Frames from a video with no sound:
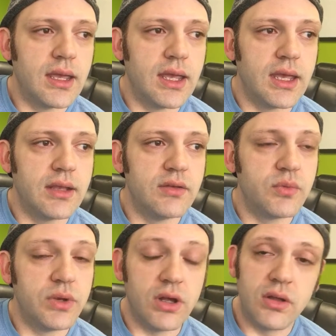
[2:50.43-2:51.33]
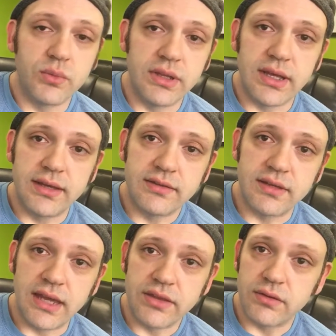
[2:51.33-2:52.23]
And we all realized
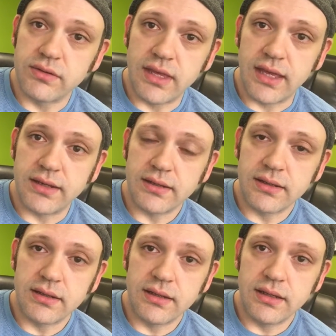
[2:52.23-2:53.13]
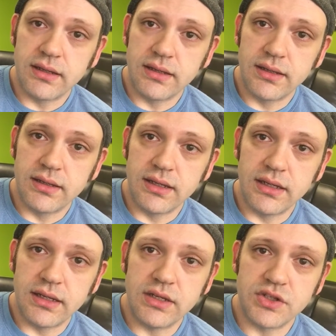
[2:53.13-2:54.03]
together that
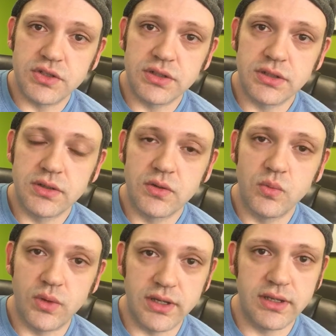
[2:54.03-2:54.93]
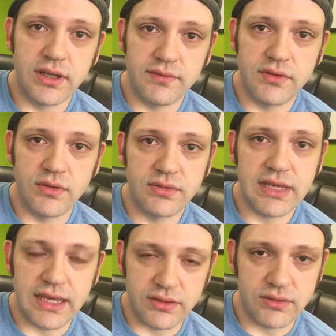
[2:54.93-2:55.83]
each one of those
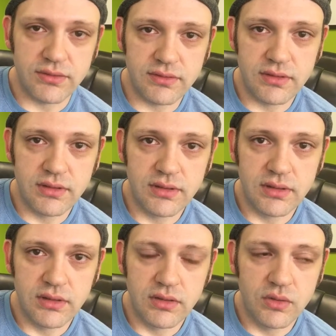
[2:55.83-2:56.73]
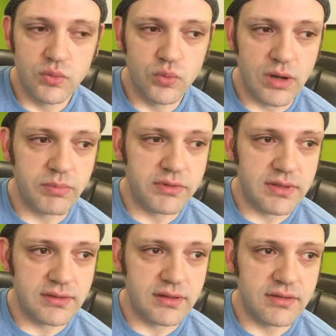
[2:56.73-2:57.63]
candles
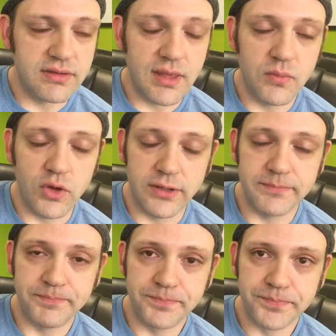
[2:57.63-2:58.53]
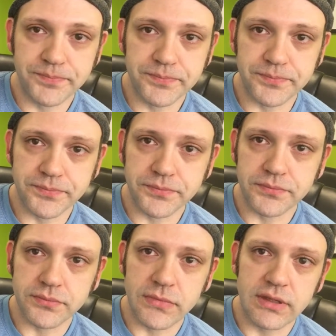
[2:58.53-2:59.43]
represented someone
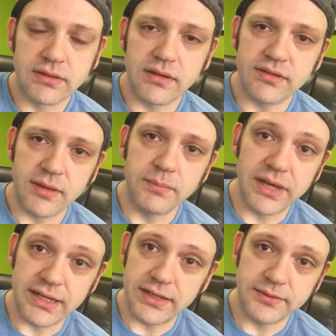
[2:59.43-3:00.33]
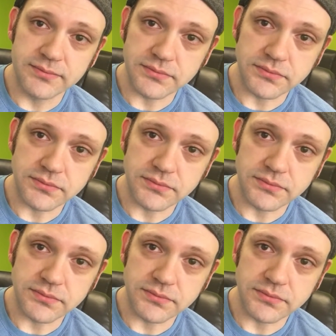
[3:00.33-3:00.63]
to somebody